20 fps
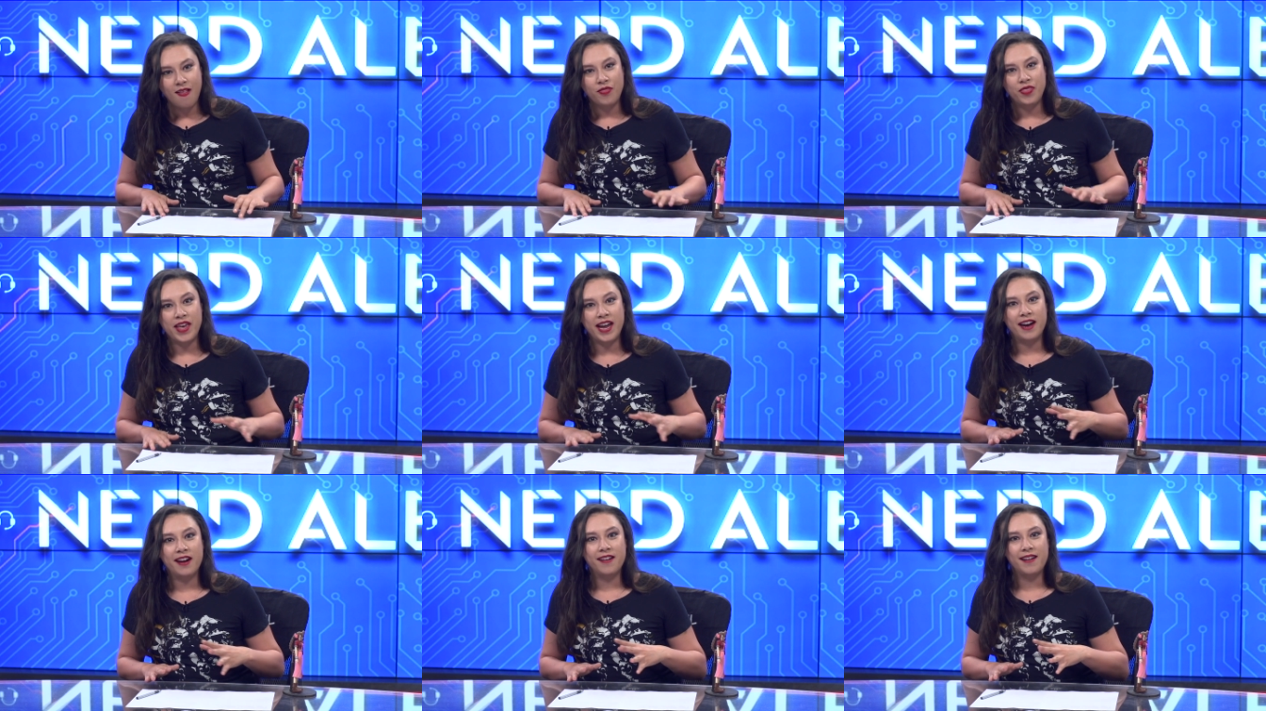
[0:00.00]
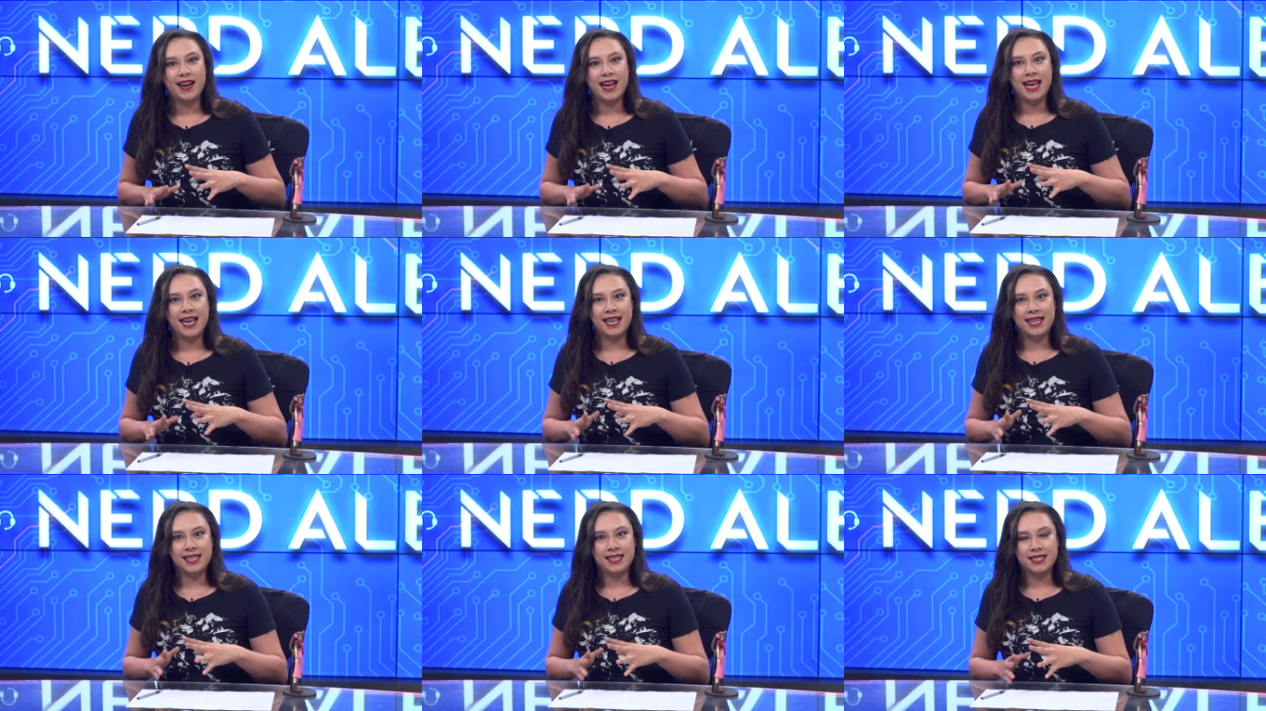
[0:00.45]
there
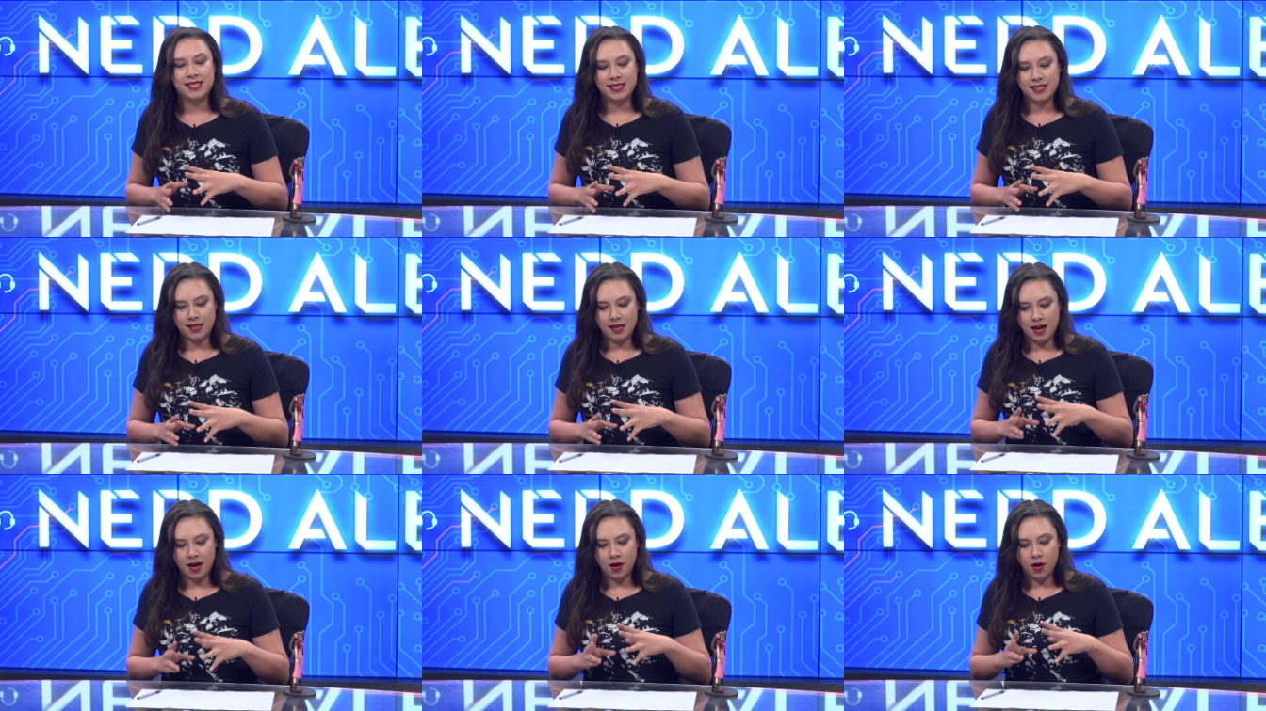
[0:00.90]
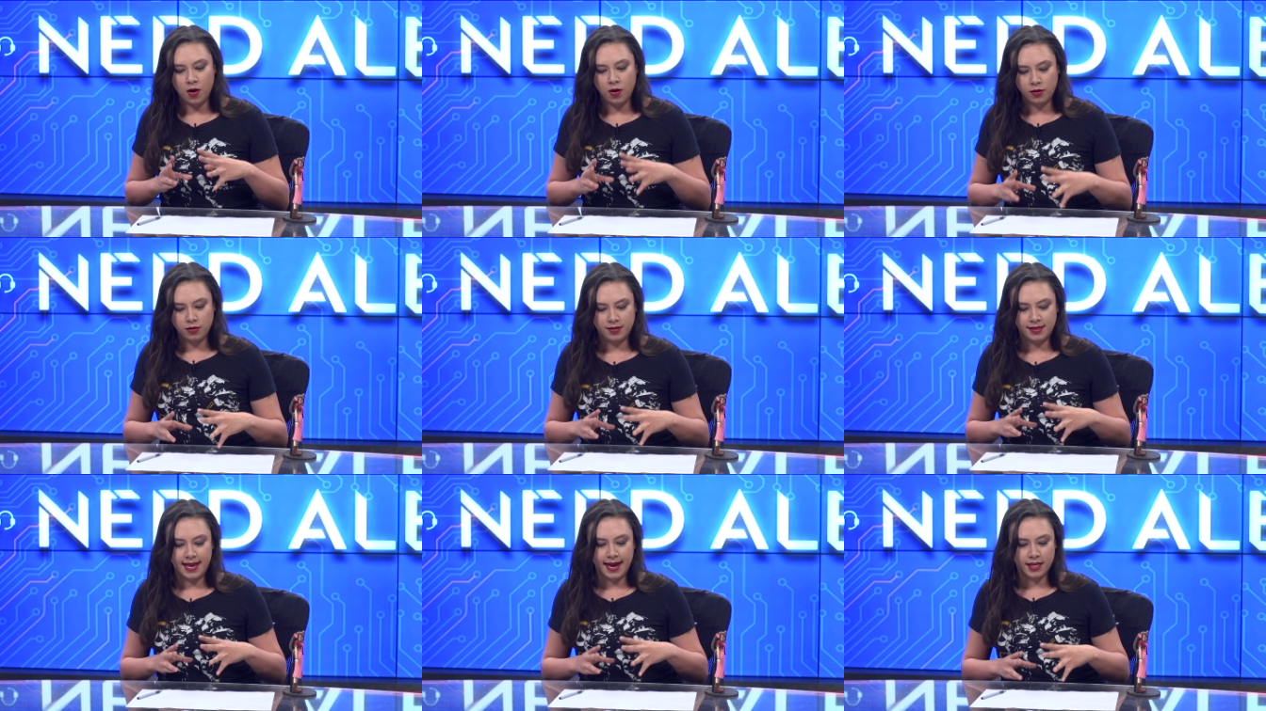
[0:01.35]
is a
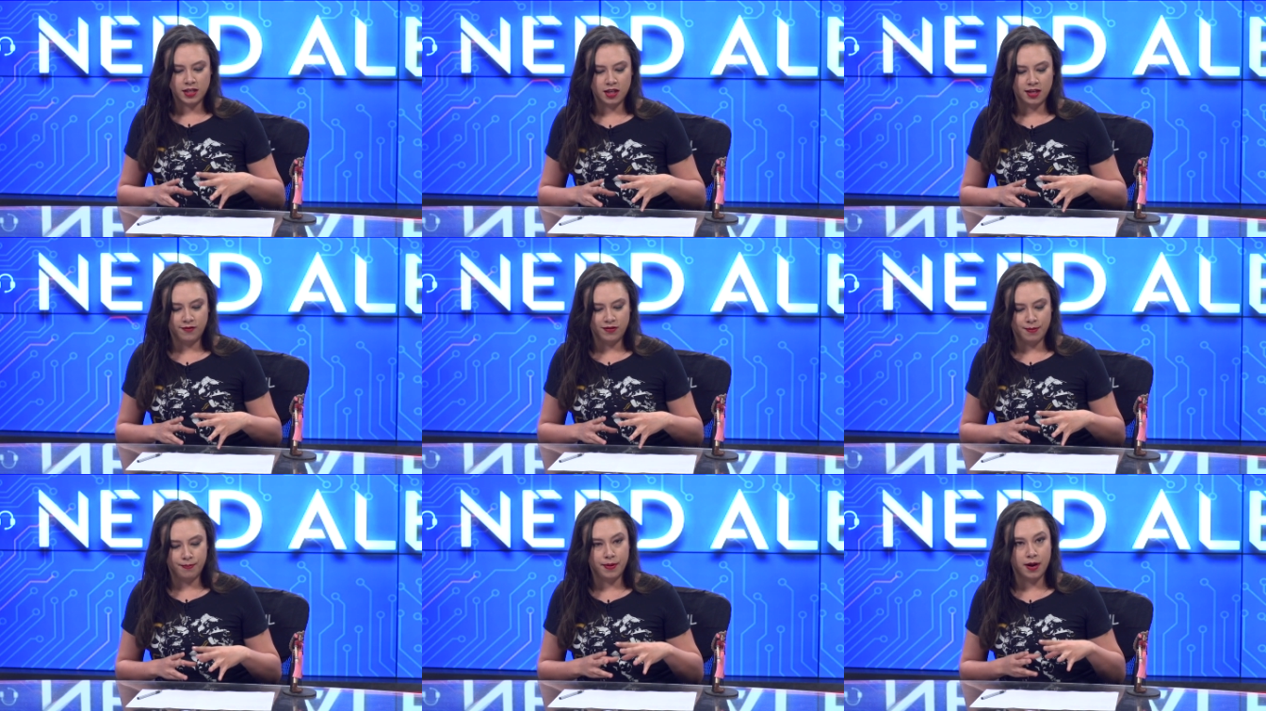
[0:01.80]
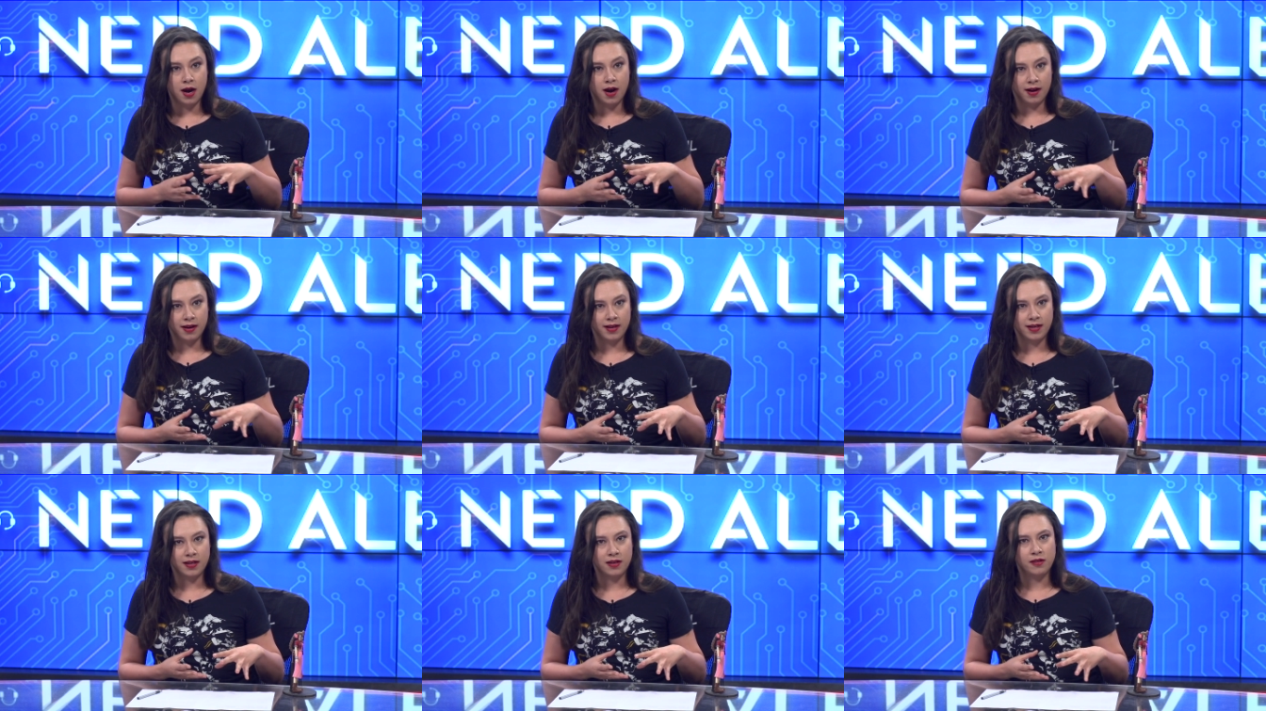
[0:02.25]
whole section of the
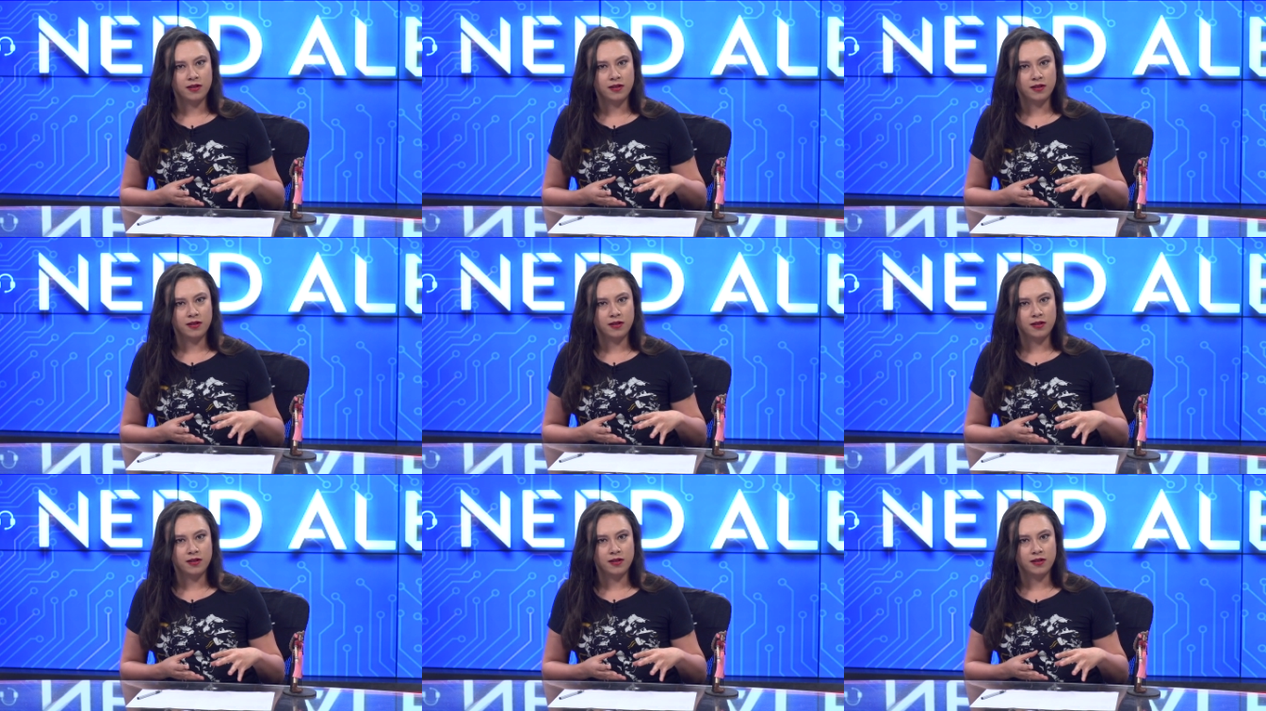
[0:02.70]
park,